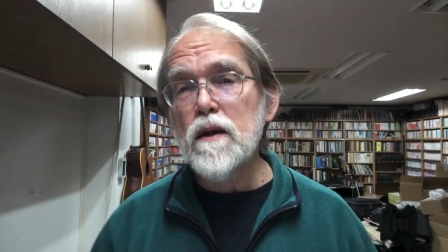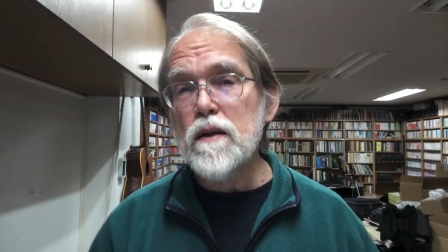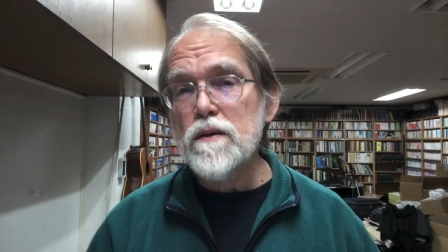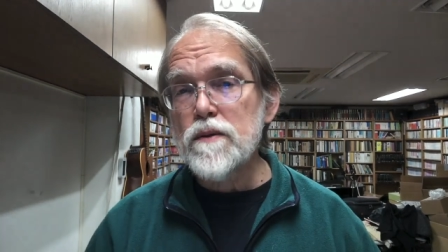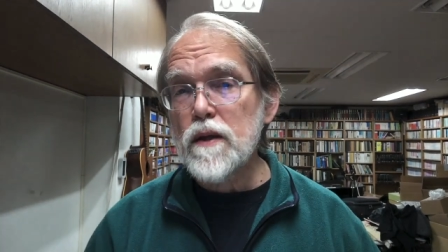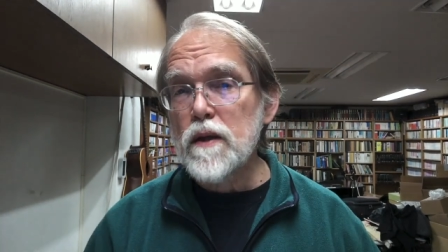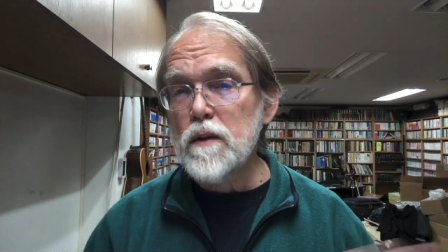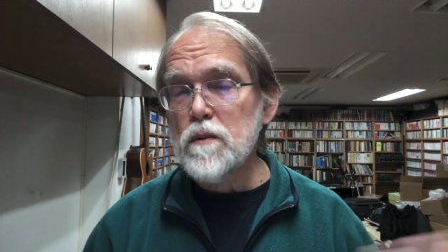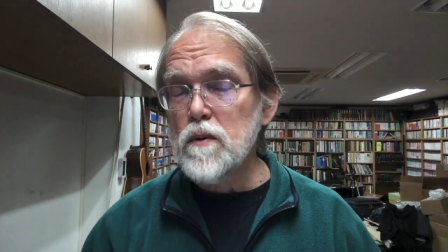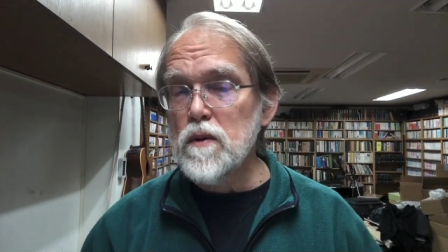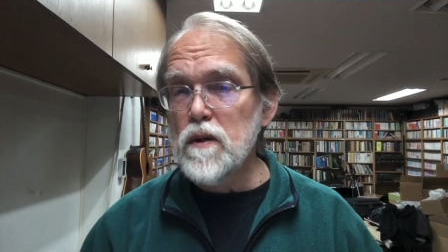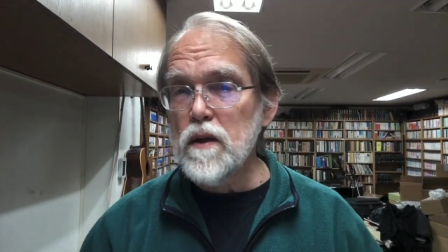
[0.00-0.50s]

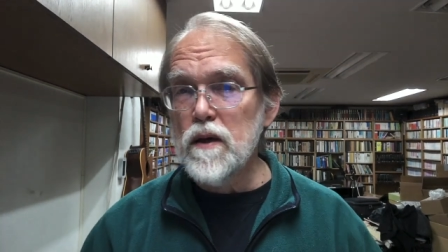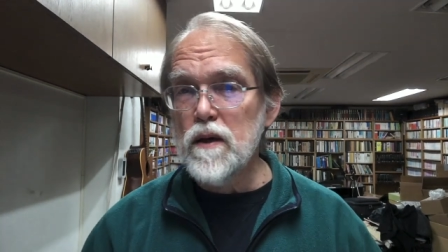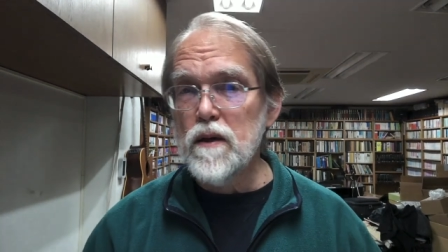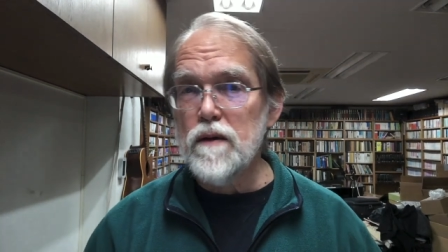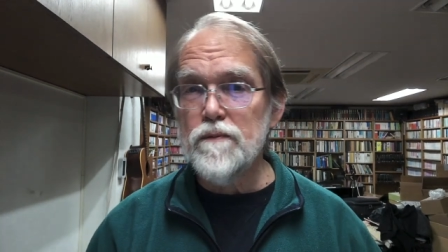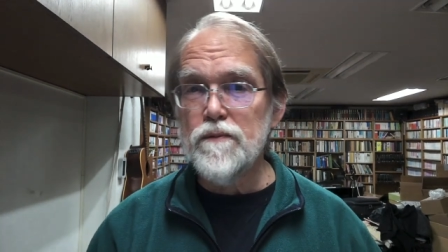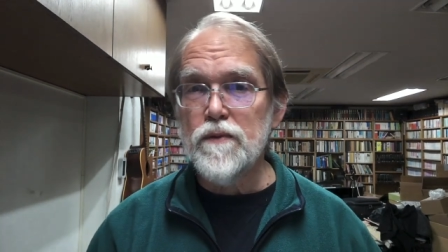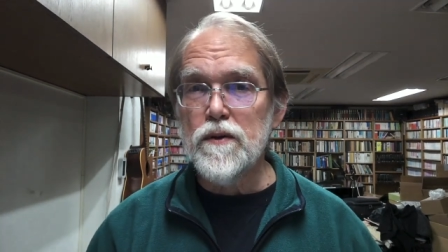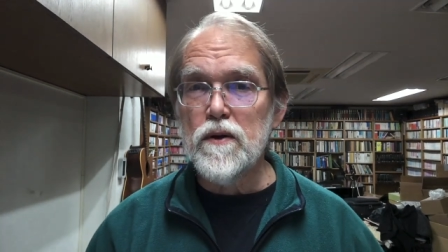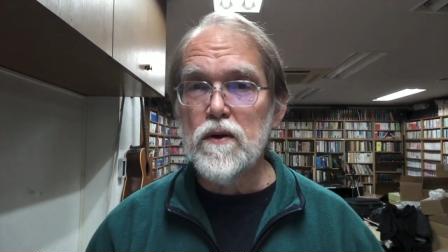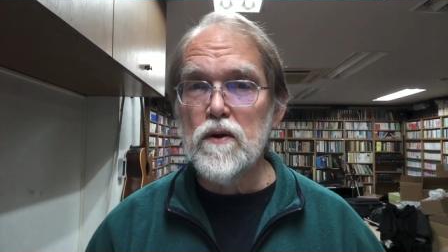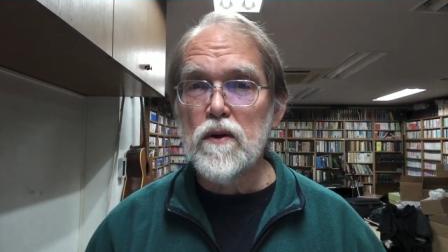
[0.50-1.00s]
They will
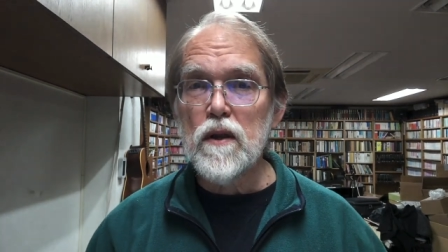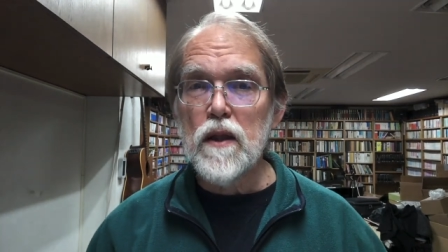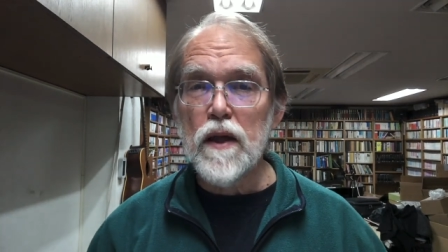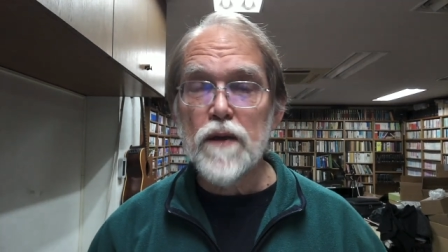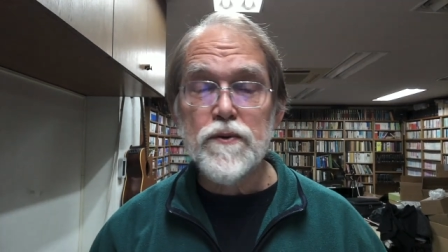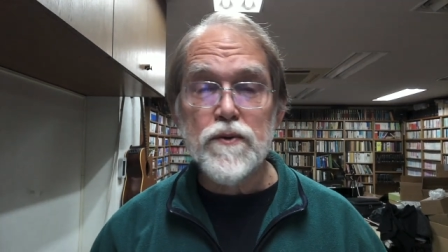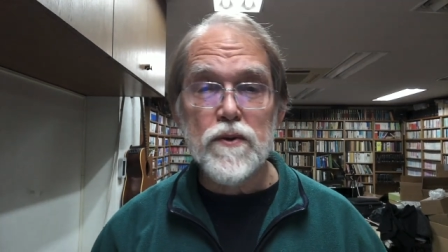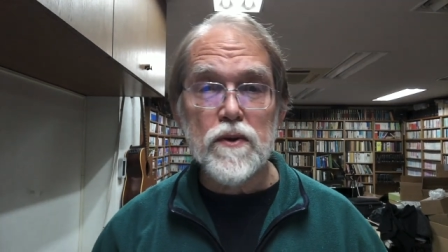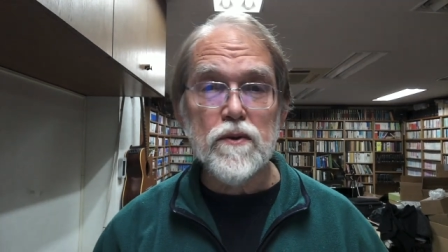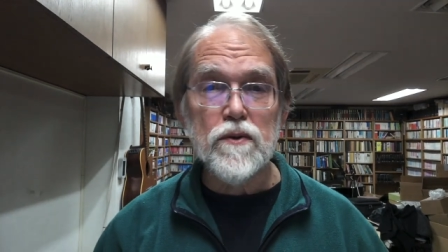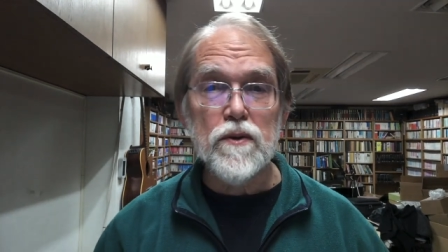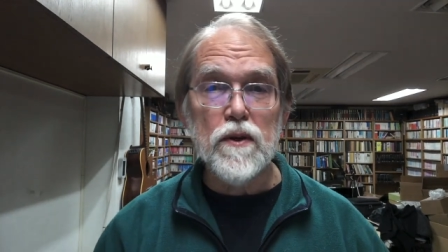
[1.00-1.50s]
have their
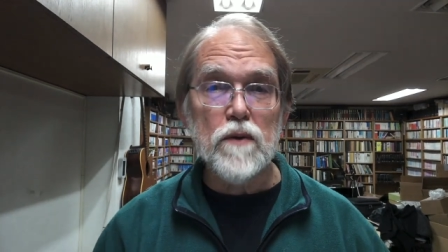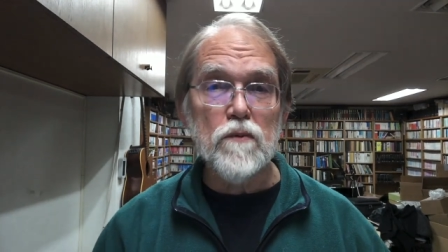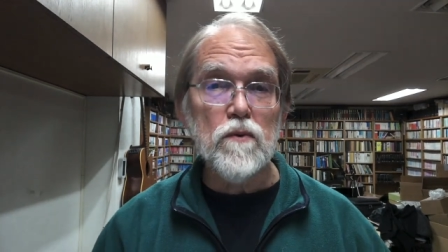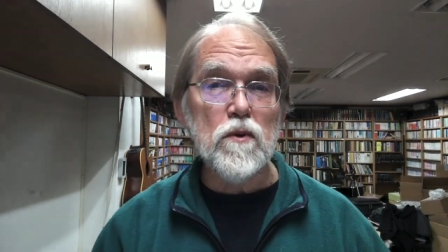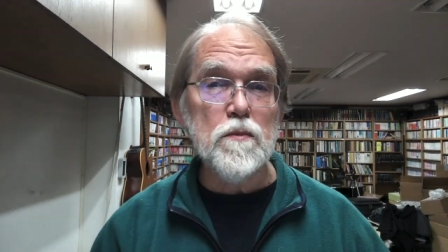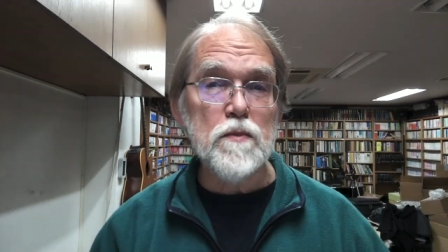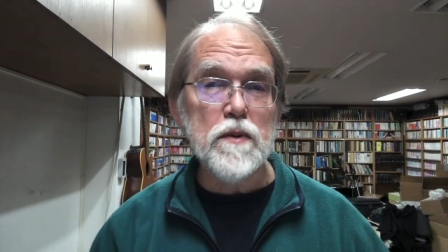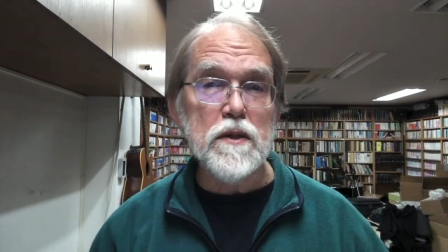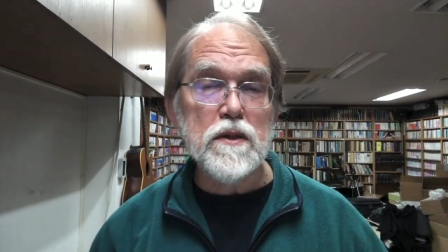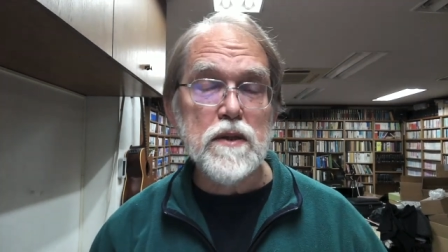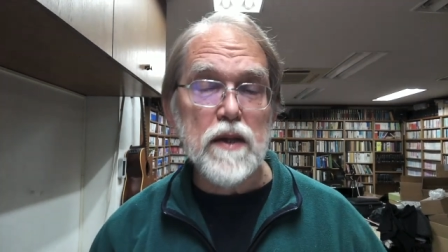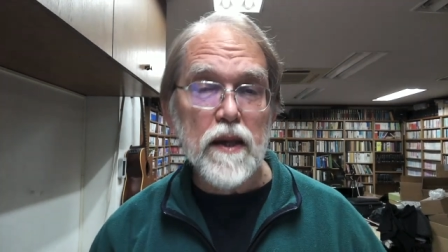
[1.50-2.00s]
lessons that will
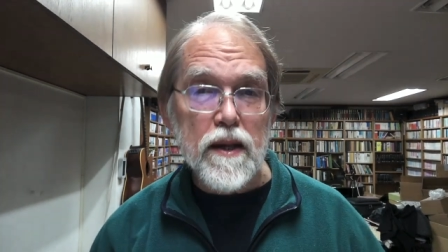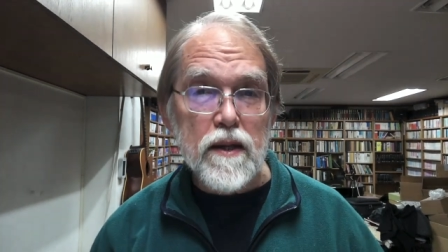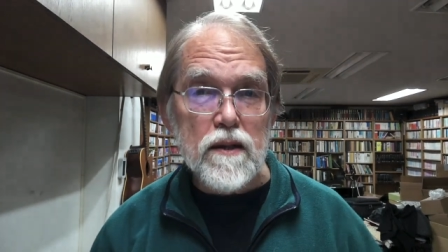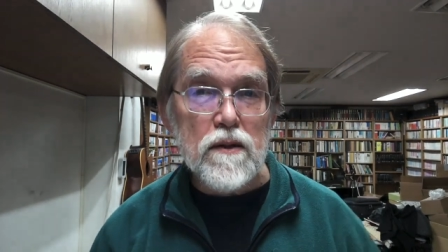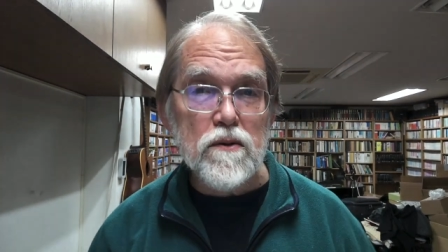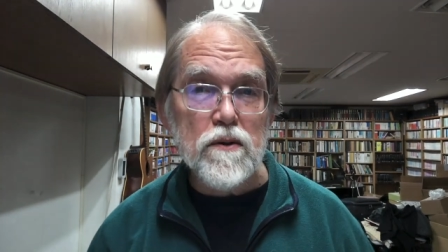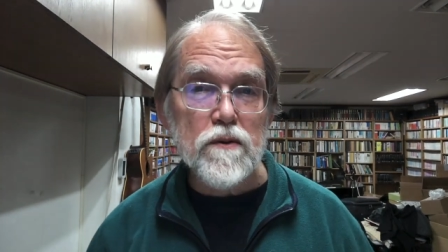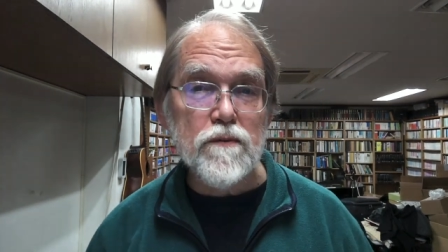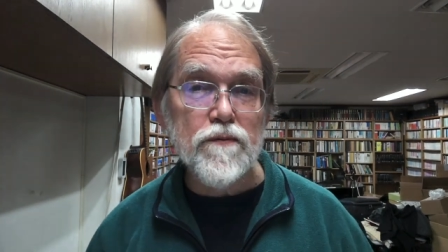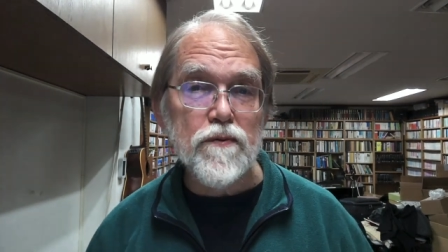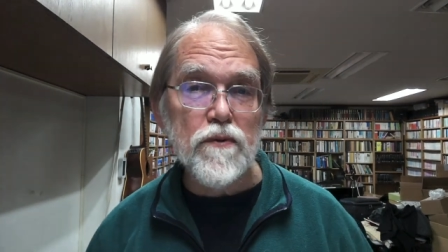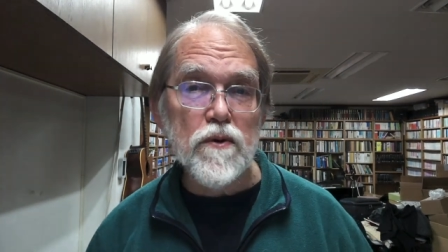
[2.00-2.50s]
be
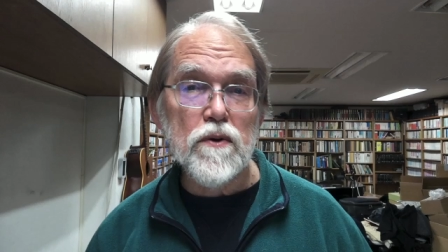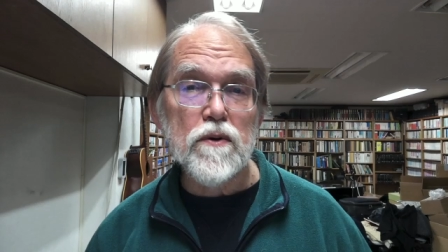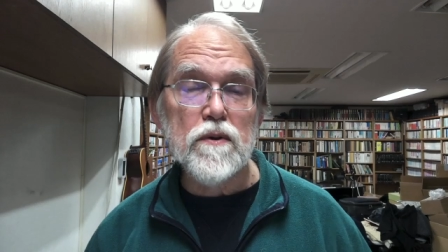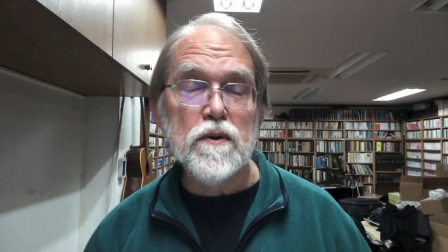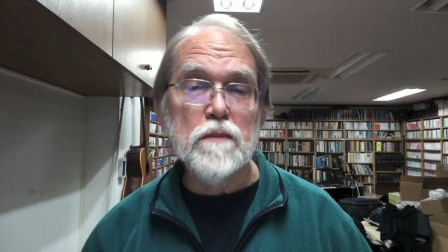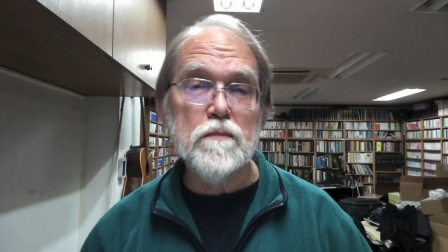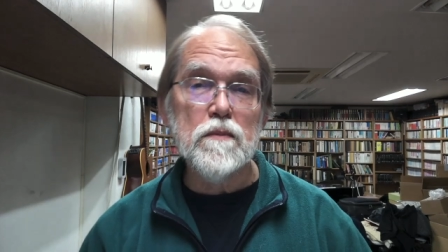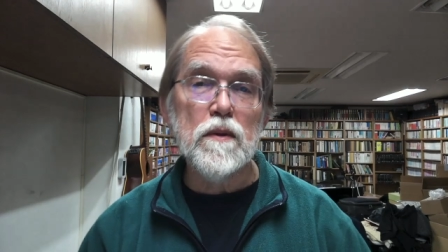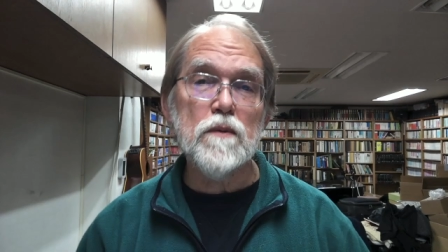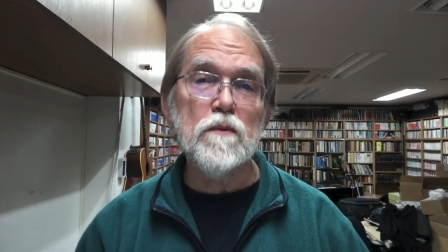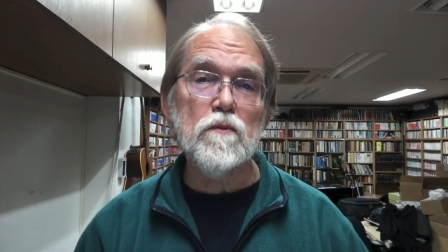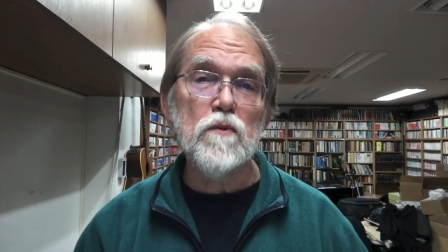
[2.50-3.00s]
tailored for
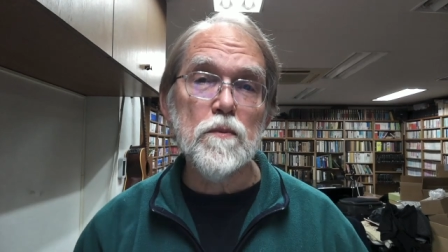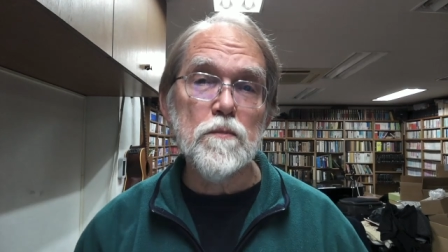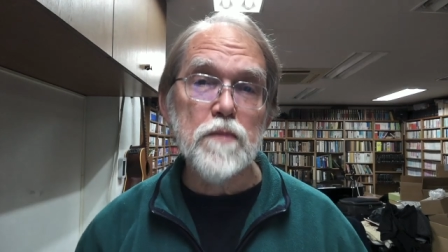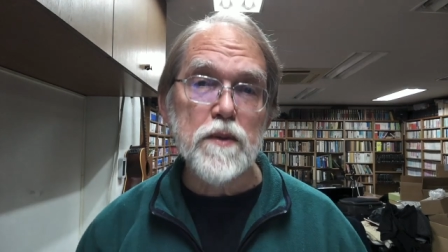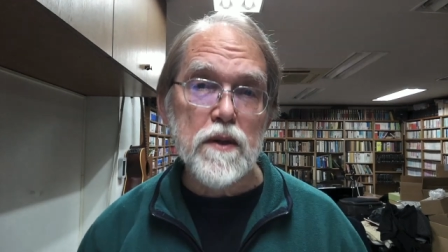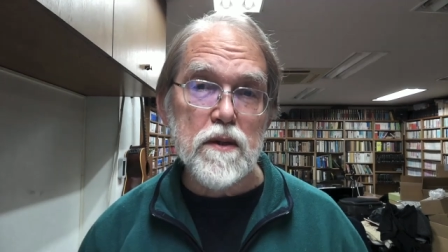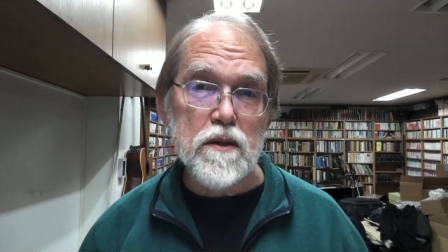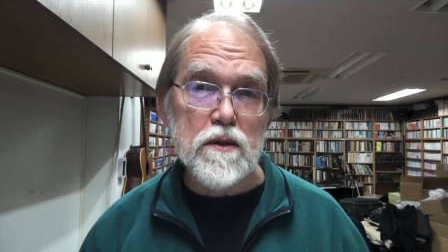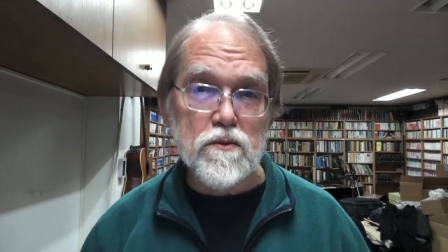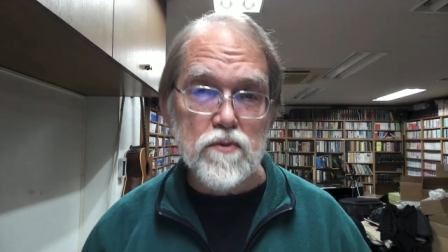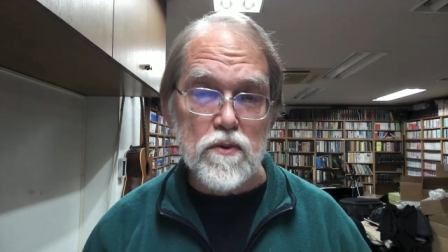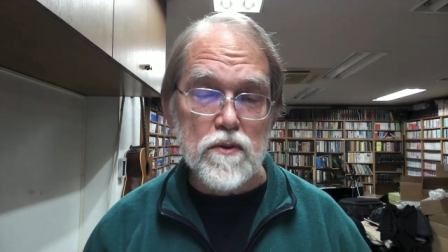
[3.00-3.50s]
them, that will
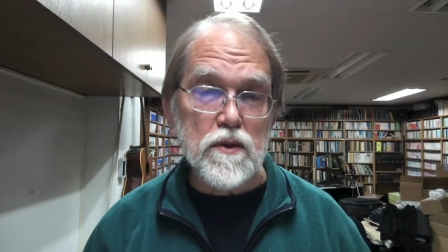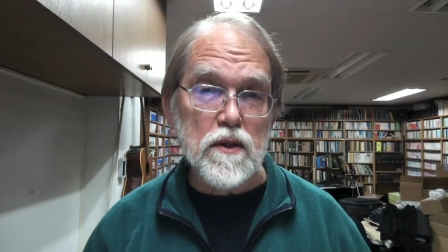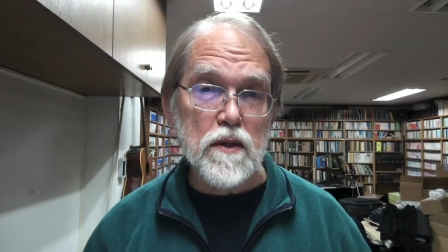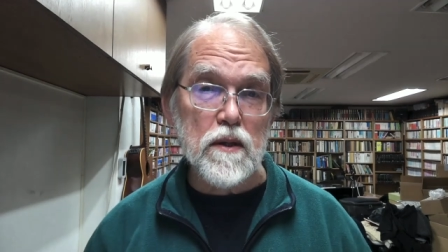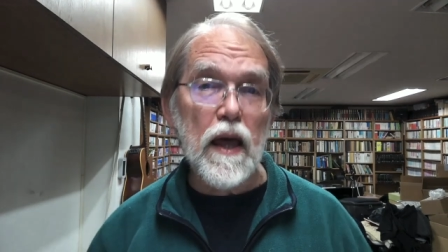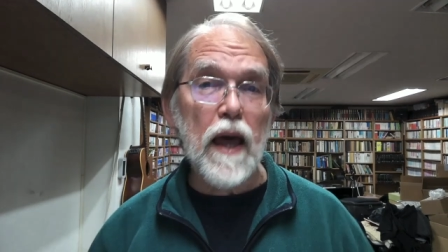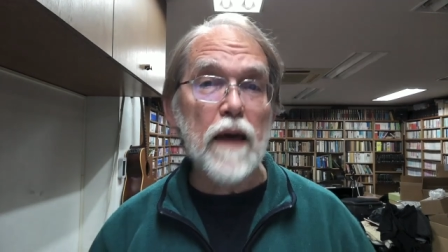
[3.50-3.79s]
be interesting,